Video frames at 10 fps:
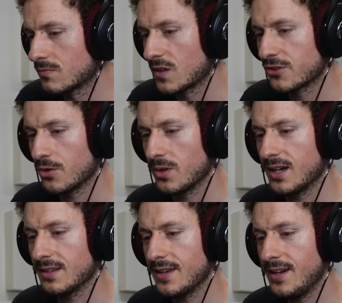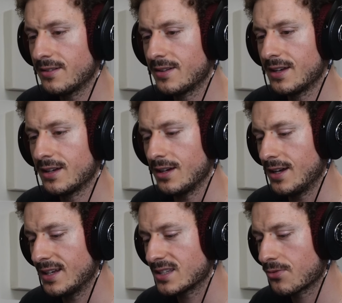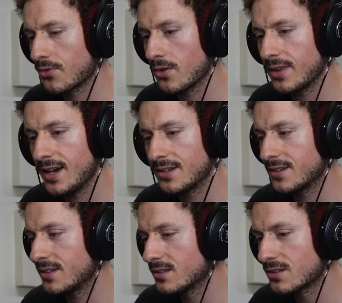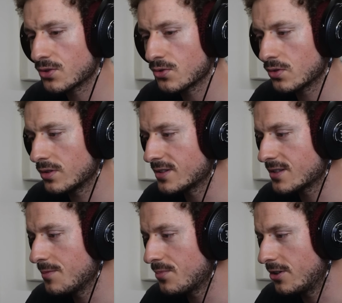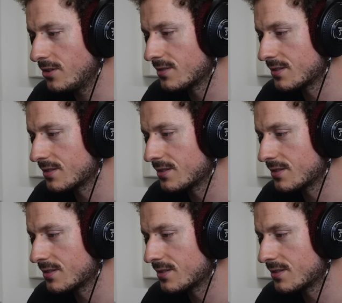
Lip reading: So we got that. And let's throw that into a simpler.